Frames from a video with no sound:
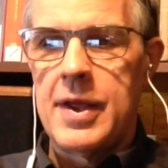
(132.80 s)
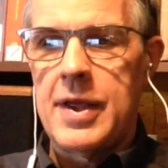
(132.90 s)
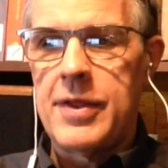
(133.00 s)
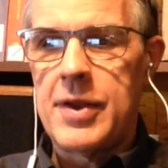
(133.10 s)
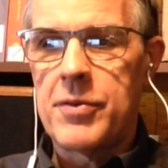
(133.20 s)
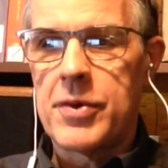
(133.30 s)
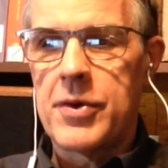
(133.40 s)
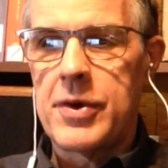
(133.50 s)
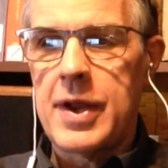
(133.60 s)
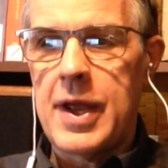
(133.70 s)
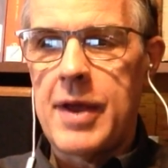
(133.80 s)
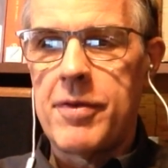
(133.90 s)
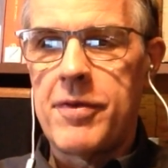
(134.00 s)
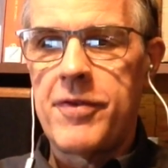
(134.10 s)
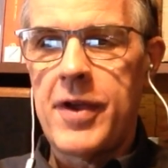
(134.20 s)
and then we're going to have
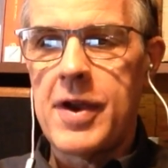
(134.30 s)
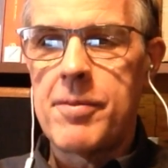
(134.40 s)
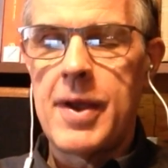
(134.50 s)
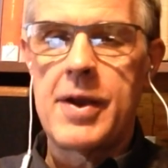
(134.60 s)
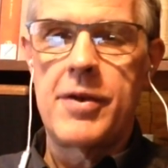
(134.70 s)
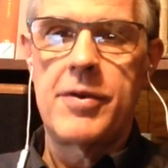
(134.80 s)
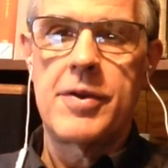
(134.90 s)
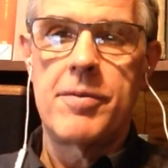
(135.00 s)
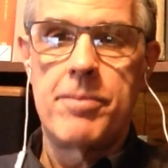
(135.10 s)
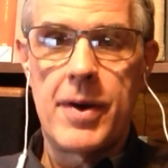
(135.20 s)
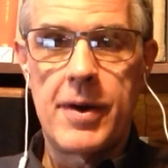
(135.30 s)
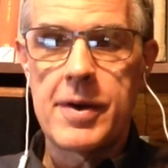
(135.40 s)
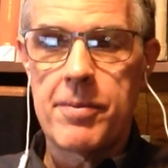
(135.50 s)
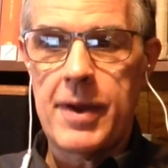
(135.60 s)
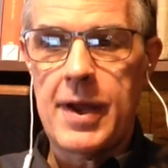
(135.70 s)
the failure mechanisms of bearing
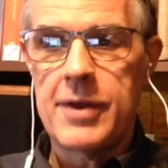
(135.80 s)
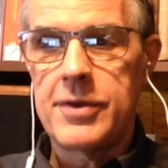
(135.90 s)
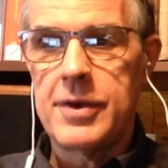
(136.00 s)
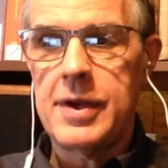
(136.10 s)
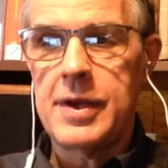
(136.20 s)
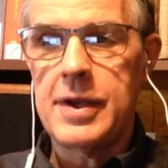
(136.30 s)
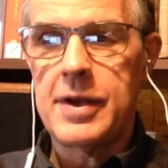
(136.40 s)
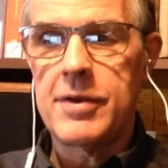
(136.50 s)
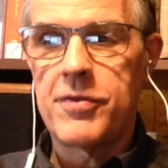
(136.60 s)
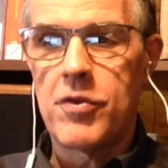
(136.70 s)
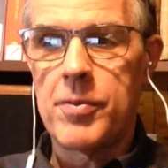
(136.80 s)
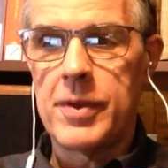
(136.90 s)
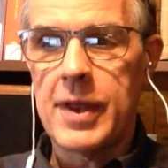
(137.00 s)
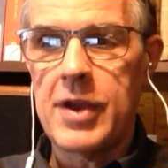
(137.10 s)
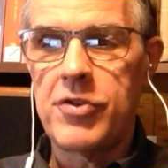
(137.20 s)
capacity, its
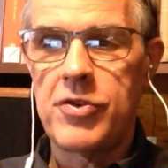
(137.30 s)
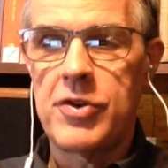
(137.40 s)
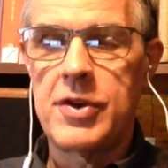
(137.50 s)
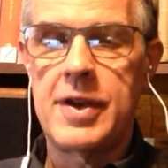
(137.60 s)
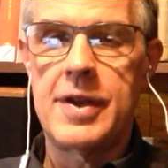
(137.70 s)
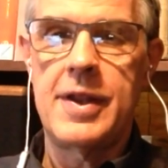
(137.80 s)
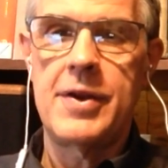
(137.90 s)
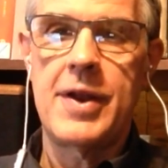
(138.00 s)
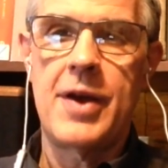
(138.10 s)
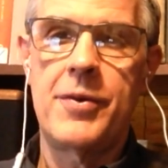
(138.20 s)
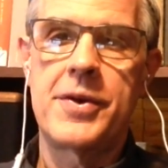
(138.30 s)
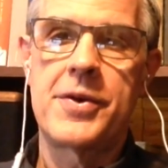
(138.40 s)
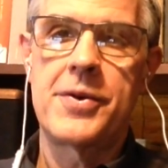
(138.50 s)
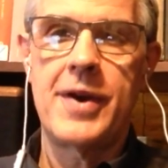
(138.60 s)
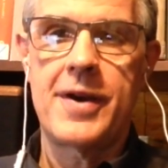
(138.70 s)
formulation, and then how we
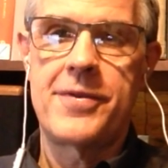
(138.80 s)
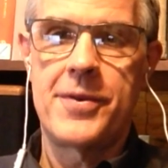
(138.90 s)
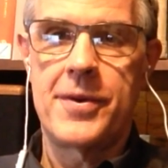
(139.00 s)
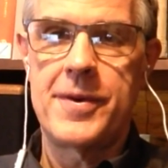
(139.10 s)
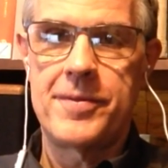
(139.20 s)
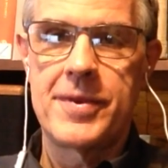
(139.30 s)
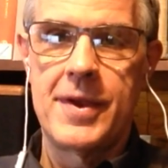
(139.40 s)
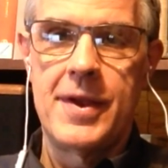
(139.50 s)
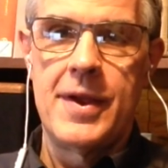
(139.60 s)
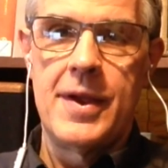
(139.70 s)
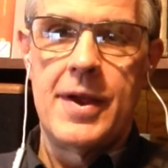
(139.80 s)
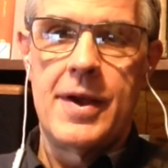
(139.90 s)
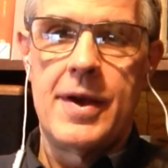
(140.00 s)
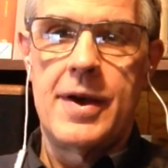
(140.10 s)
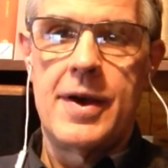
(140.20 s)
correct for
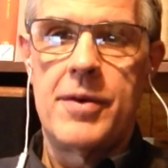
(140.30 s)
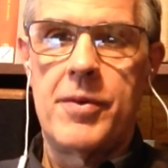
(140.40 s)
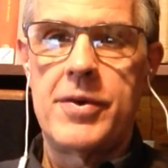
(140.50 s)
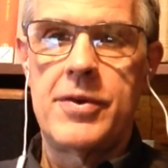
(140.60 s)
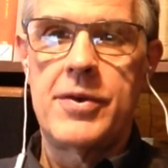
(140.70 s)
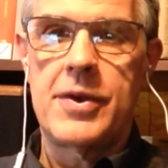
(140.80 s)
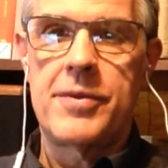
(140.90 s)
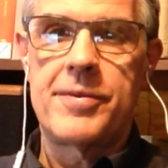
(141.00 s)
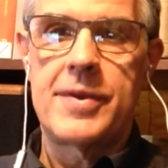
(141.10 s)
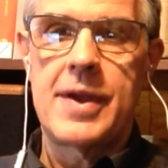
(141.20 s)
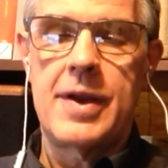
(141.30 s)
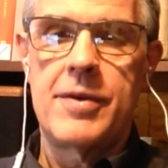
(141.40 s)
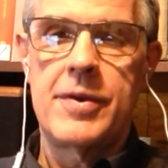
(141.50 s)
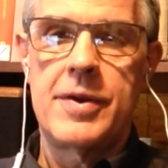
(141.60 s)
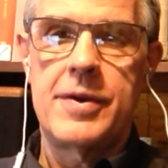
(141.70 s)
it, which is a kind
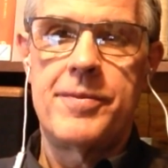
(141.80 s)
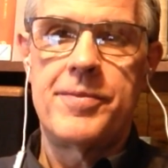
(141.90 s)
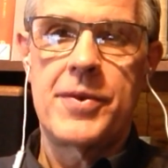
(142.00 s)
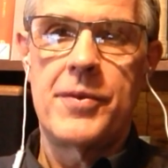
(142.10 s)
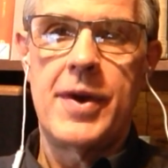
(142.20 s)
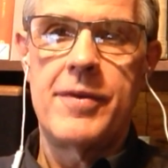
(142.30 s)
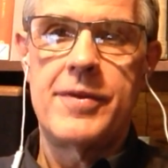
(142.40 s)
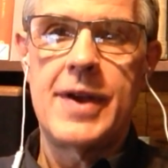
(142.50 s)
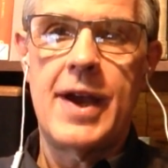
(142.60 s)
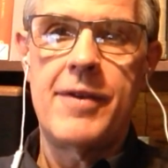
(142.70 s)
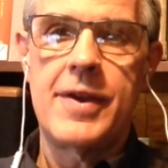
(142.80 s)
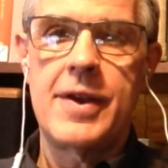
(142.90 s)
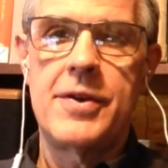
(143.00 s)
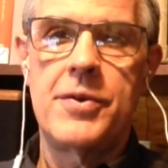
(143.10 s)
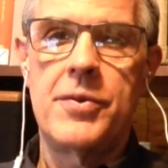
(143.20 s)
of a way of diving
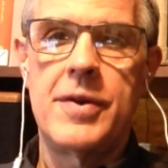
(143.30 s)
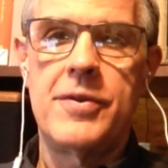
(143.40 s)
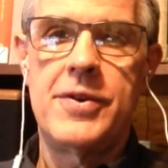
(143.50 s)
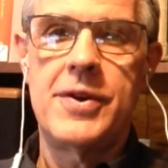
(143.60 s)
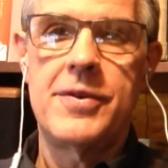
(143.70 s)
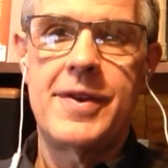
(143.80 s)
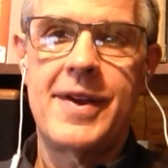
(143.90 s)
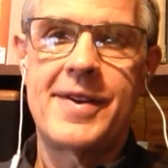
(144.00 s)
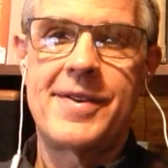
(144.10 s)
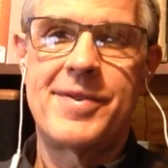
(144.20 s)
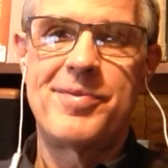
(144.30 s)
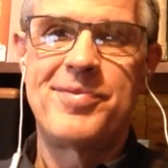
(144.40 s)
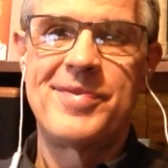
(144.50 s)
into one of Geotech's